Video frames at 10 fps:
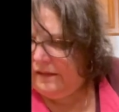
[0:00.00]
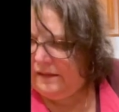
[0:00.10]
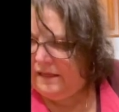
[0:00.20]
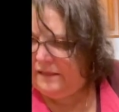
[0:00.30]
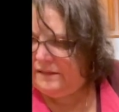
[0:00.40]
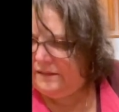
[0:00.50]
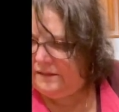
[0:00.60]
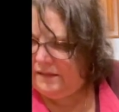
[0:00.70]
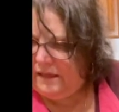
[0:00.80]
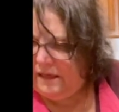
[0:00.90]
let's
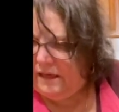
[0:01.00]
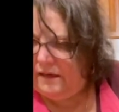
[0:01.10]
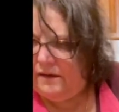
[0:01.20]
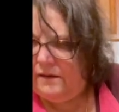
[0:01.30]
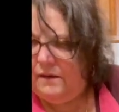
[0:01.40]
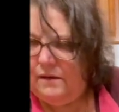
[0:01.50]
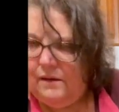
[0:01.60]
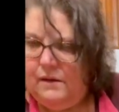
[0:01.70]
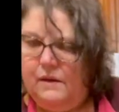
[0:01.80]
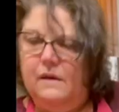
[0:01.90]
see.
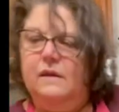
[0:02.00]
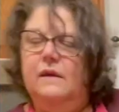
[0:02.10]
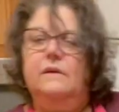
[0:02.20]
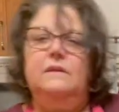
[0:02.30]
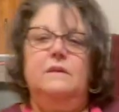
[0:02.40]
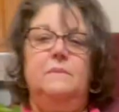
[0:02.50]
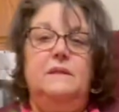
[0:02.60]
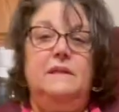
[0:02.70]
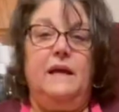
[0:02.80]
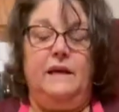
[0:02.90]
There's some
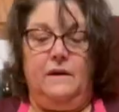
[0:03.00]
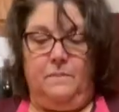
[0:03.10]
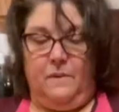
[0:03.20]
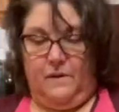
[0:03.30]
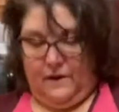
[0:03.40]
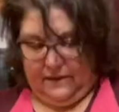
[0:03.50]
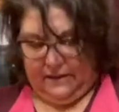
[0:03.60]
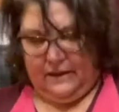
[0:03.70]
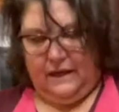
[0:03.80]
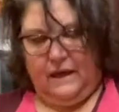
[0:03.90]
Italian
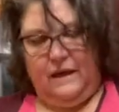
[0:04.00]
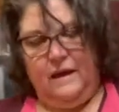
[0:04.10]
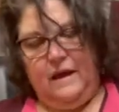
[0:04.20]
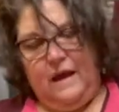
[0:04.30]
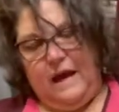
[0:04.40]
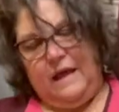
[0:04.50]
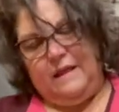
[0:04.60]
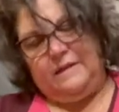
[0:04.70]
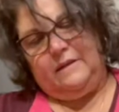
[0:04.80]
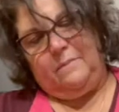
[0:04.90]
parsley. And
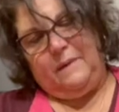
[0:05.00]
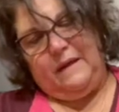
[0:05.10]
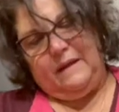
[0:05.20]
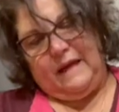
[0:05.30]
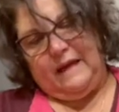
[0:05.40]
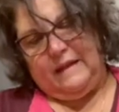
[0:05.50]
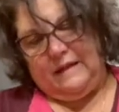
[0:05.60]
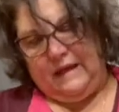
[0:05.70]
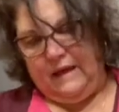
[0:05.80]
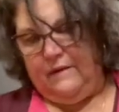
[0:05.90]
this could be like
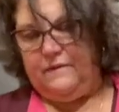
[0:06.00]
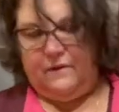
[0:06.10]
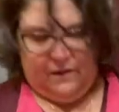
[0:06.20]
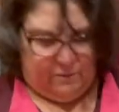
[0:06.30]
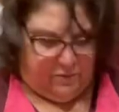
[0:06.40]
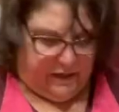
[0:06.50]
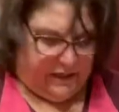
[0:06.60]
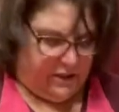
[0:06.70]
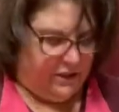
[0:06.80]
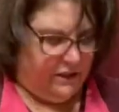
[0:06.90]
leaves on the
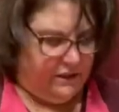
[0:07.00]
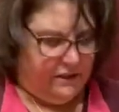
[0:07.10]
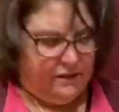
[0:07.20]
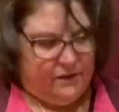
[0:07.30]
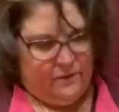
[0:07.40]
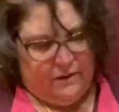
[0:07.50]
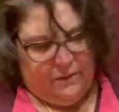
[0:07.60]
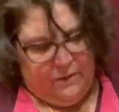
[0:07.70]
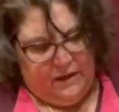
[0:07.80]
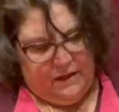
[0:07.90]
branches. So I
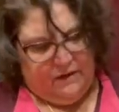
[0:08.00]
would